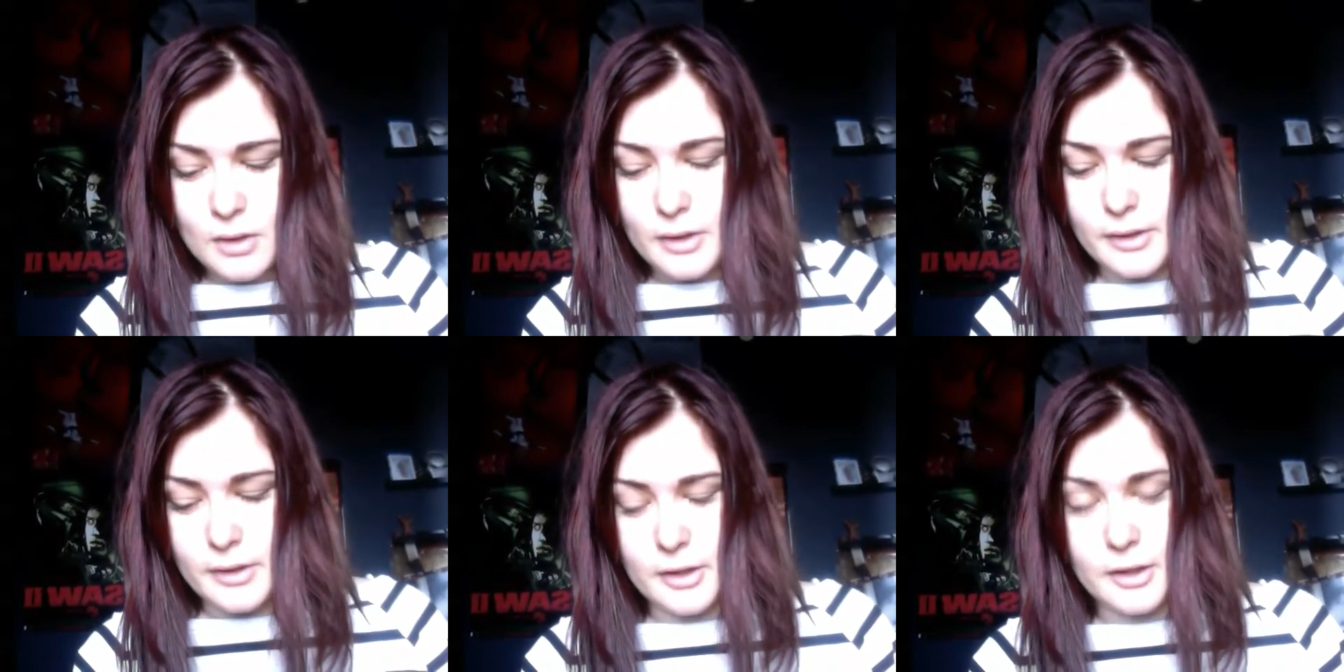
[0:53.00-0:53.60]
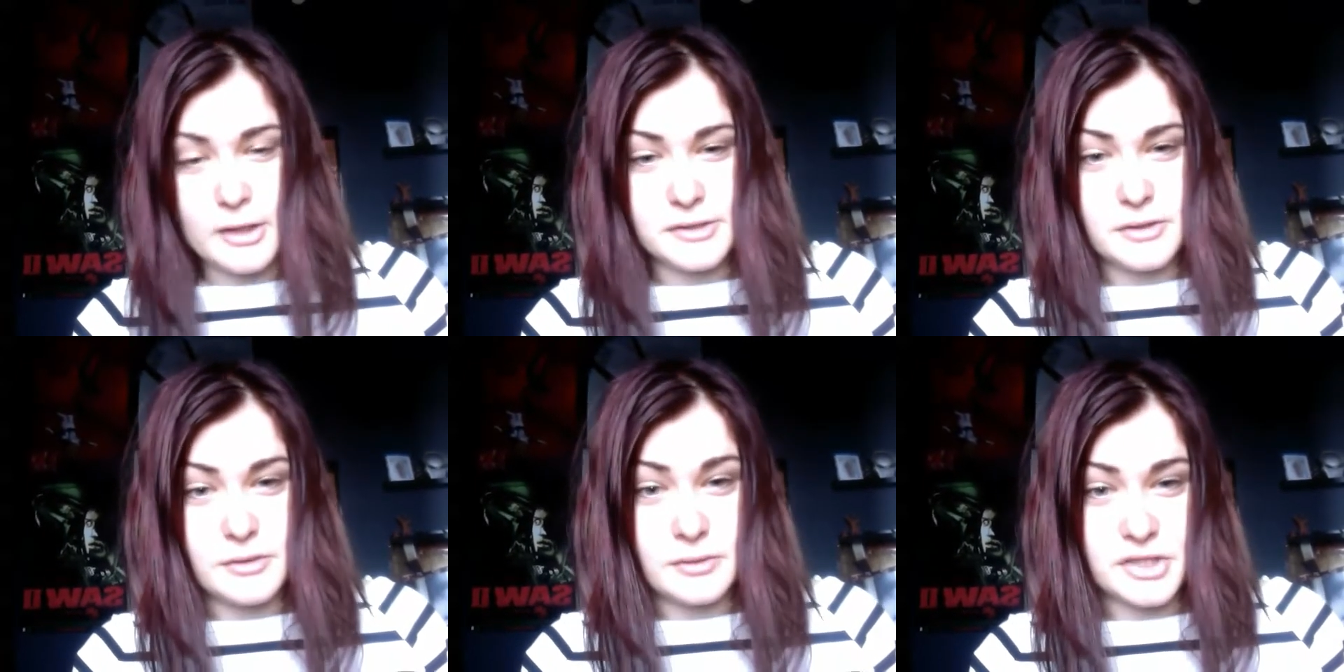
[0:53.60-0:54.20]
He's
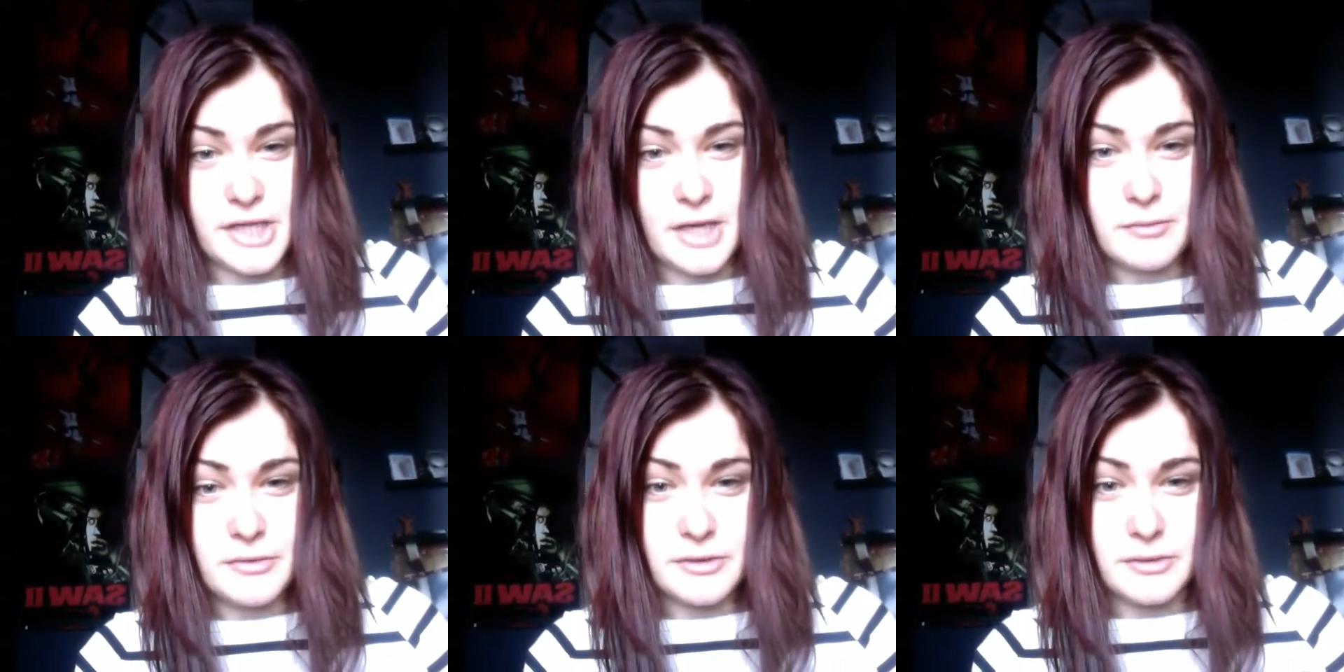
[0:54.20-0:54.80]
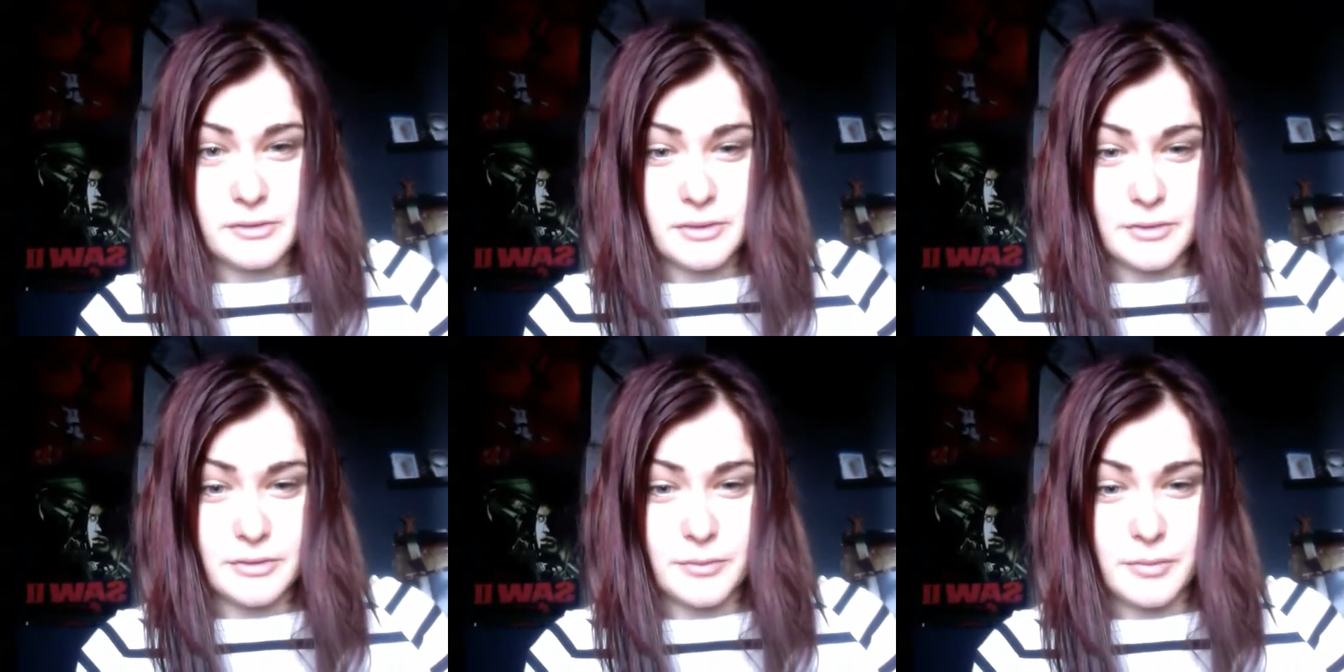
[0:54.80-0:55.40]
too ashamed to go
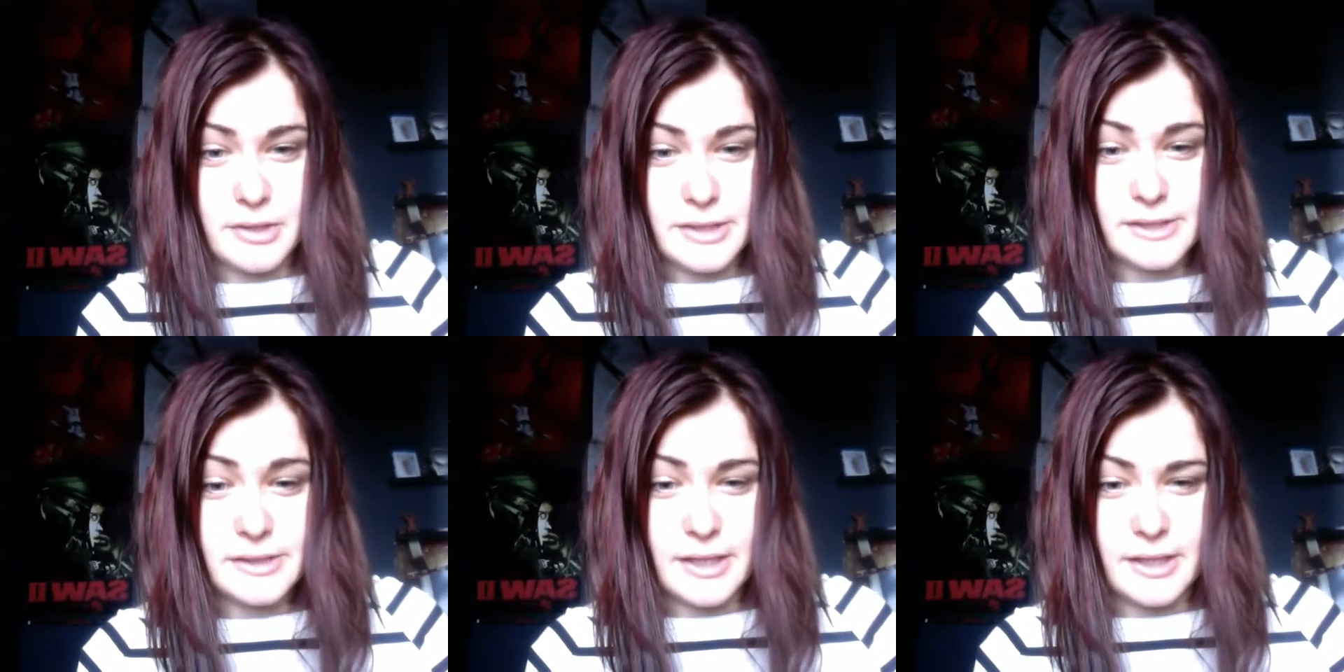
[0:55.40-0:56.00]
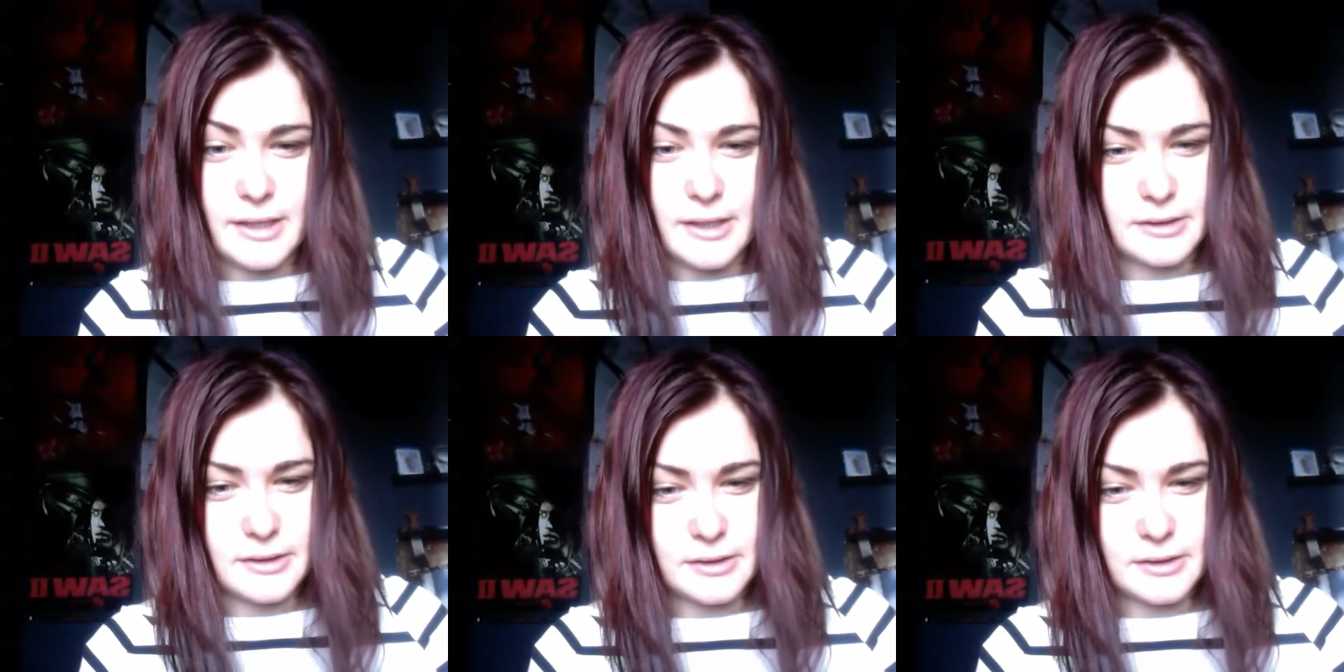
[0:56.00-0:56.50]
to the police, and